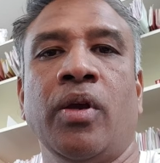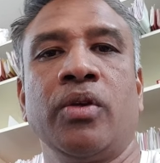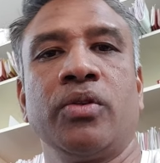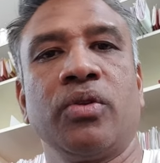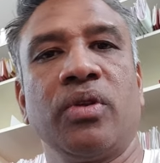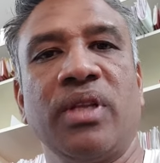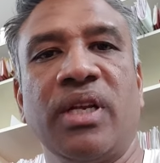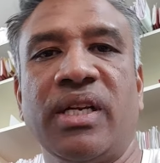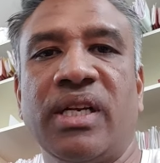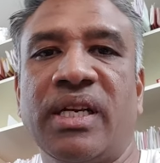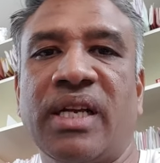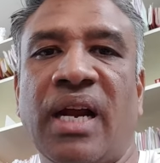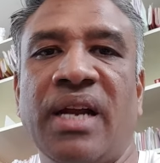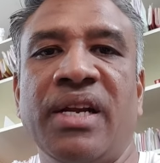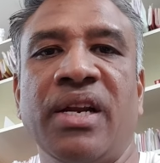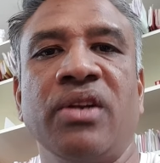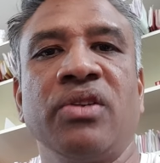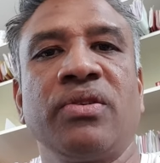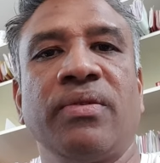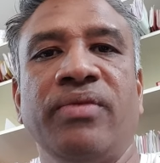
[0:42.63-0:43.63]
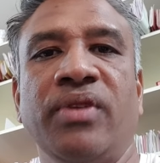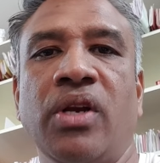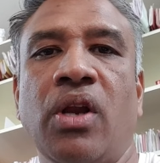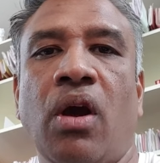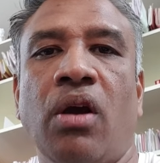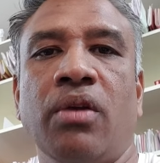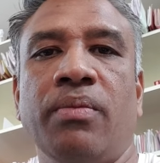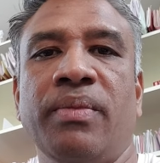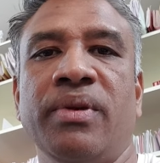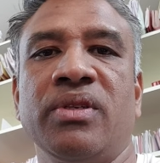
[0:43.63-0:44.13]
So the contents of the
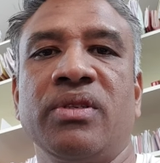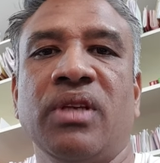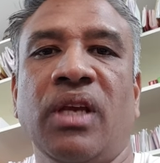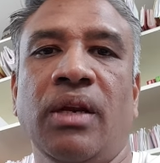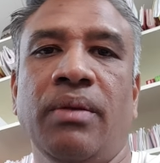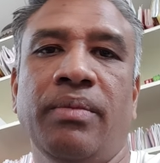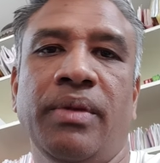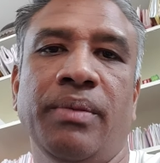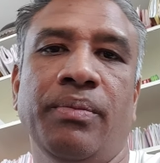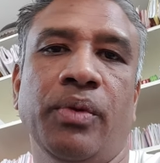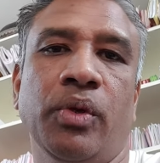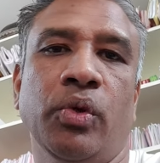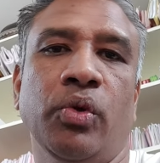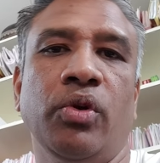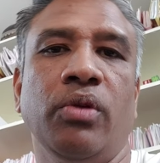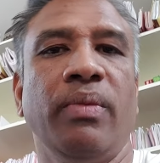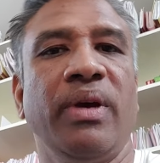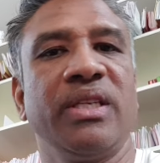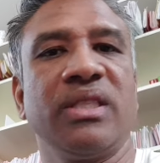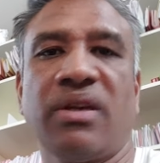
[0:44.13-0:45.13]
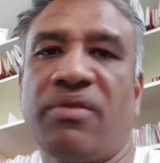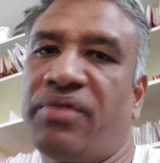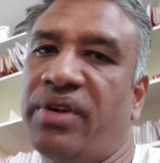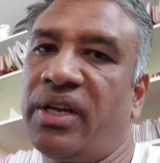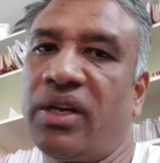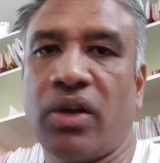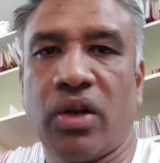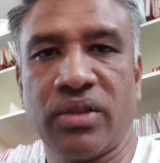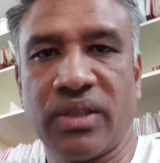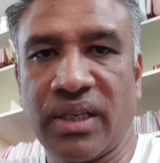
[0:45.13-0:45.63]
documents can be proved by
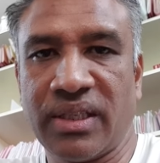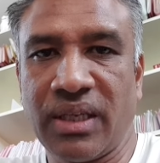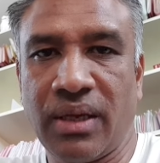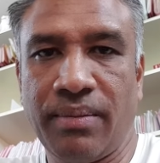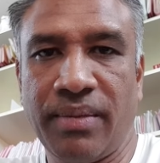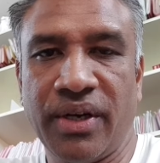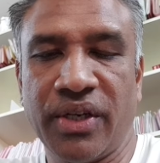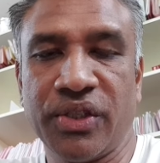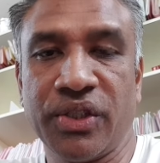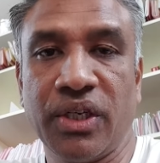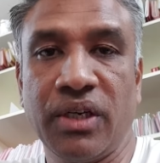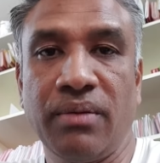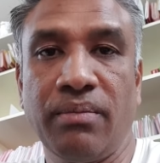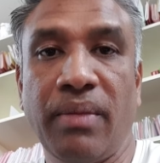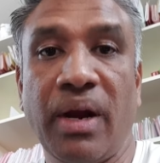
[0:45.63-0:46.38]
suffering cross-examination.